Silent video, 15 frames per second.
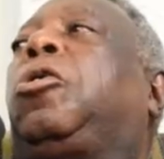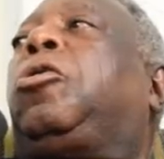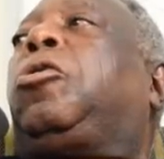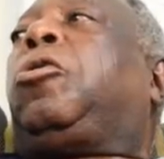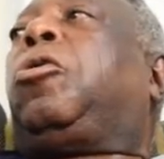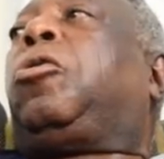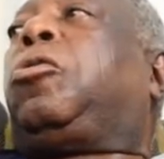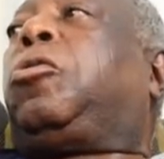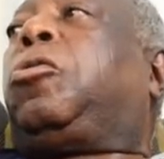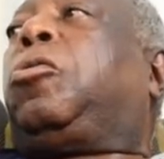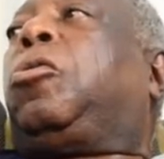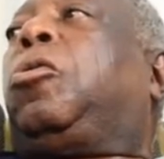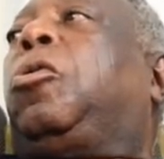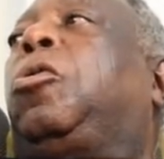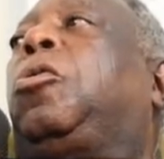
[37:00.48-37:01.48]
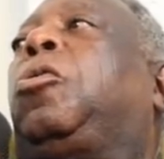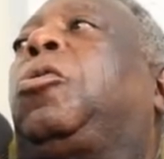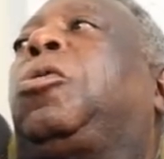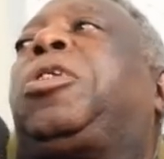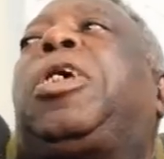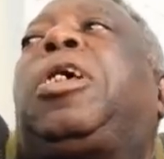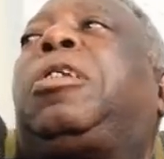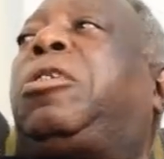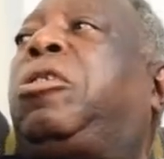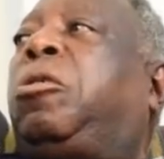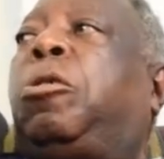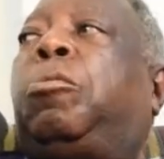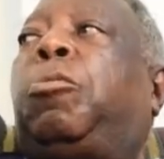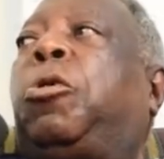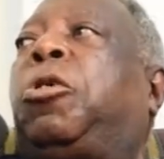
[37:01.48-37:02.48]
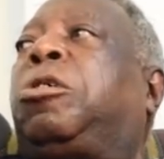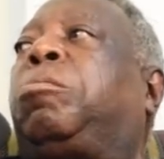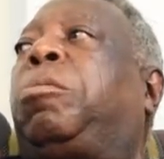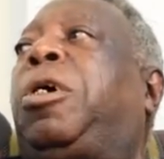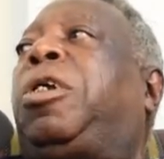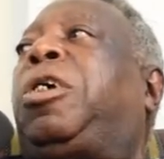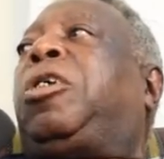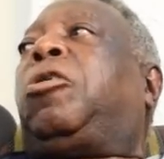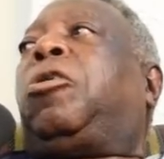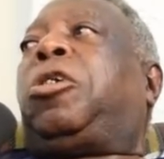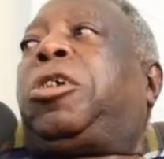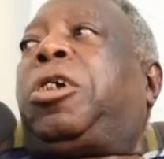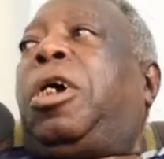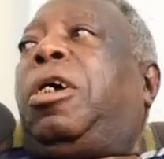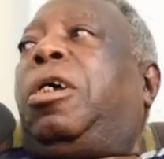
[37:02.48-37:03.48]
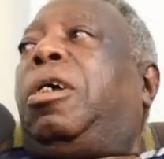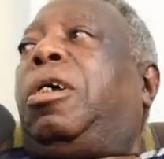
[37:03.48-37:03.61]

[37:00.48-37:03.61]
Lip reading: don't tell the policeman in Onitsha